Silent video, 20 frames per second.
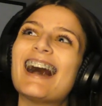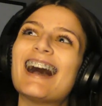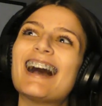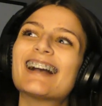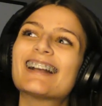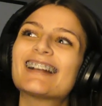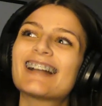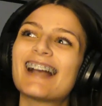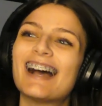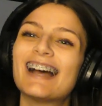
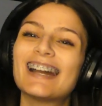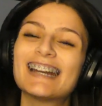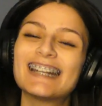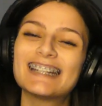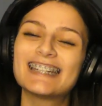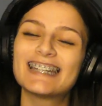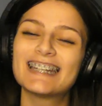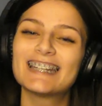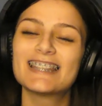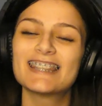I kind
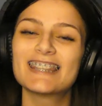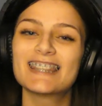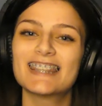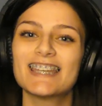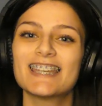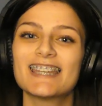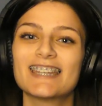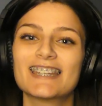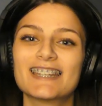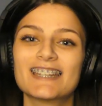of didn't
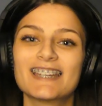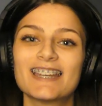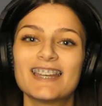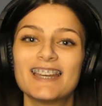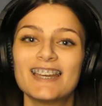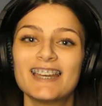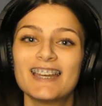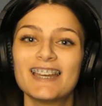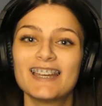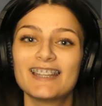think
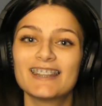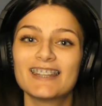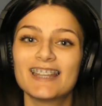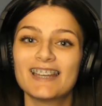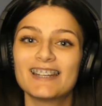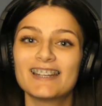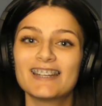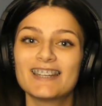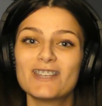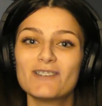
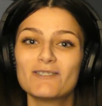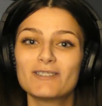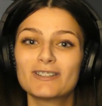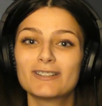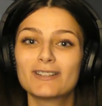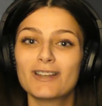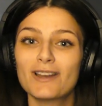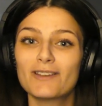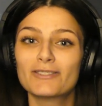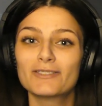that he
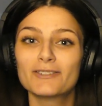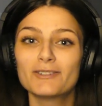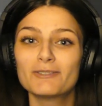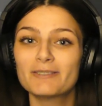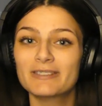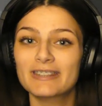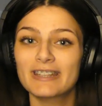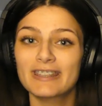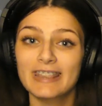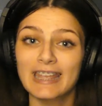would go through
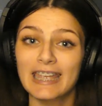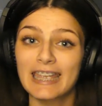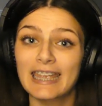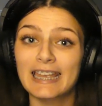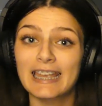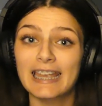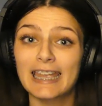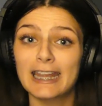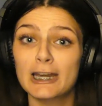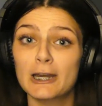with the
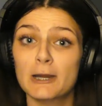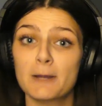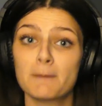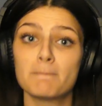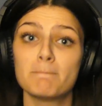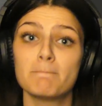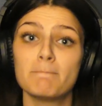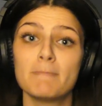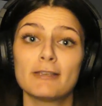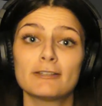thing and
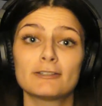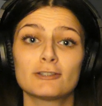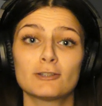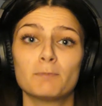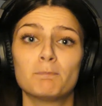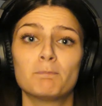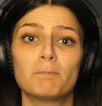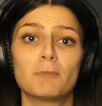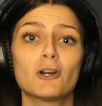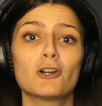miss the
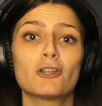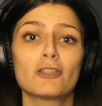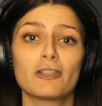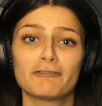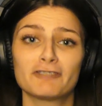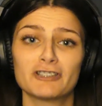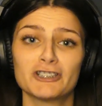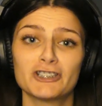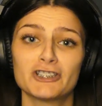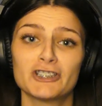birth
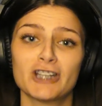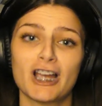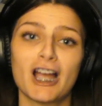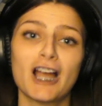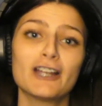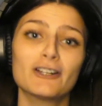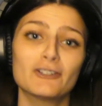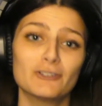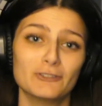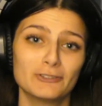of his
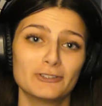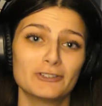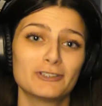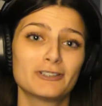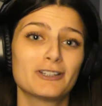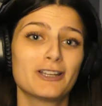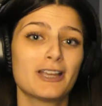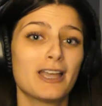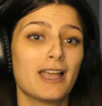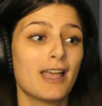child.
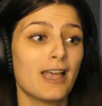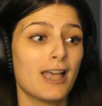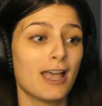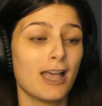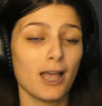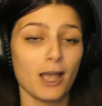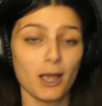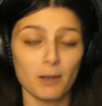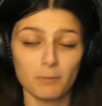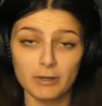
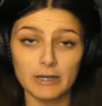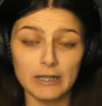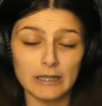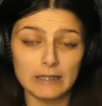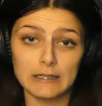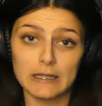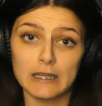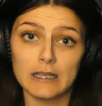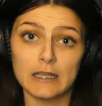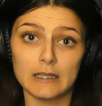But he
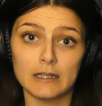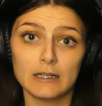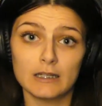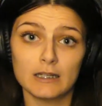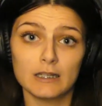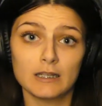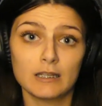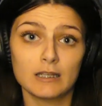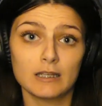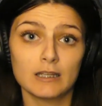did.
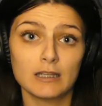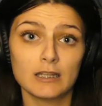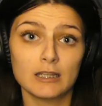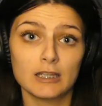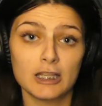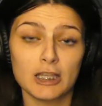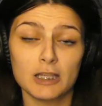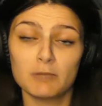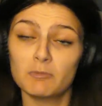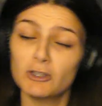
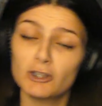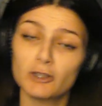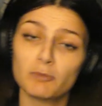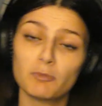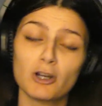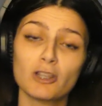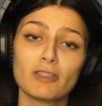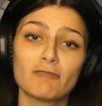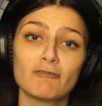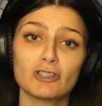He missed the
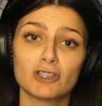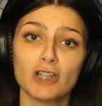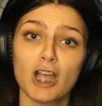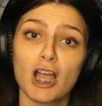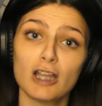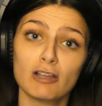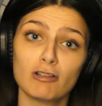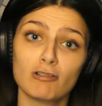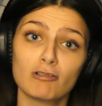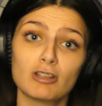birth of his
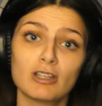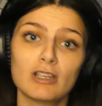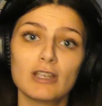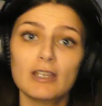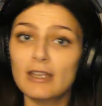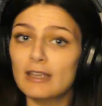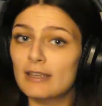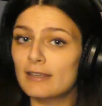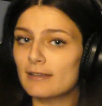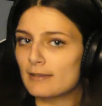child.
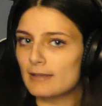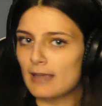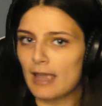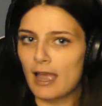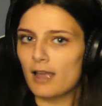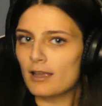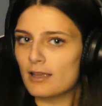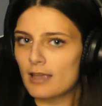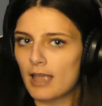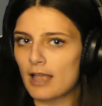
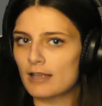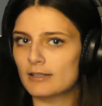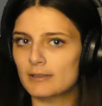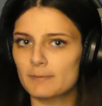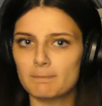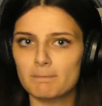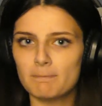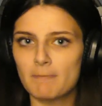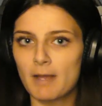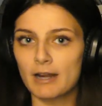Yeah, he has
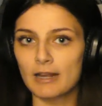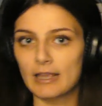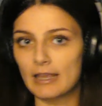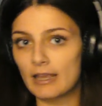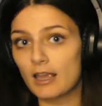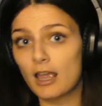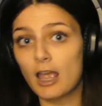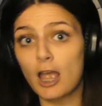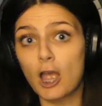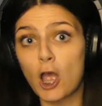
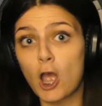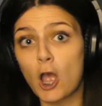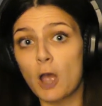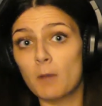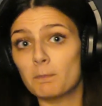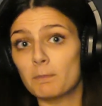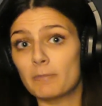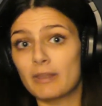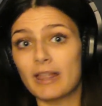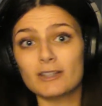money,
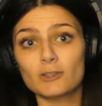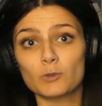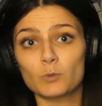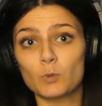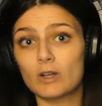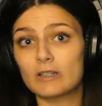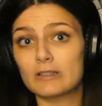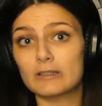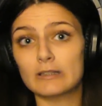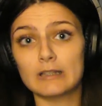but that's a
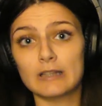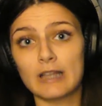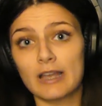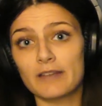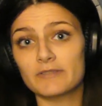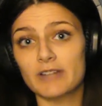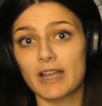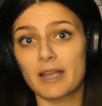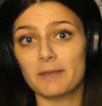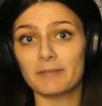once in a
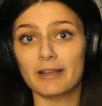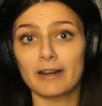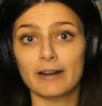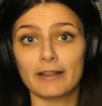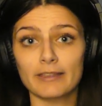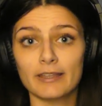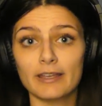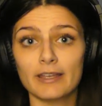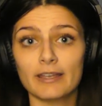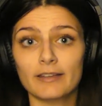lifetime kind
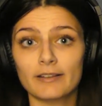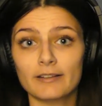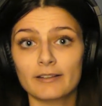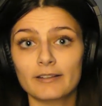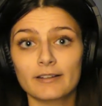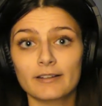of thing.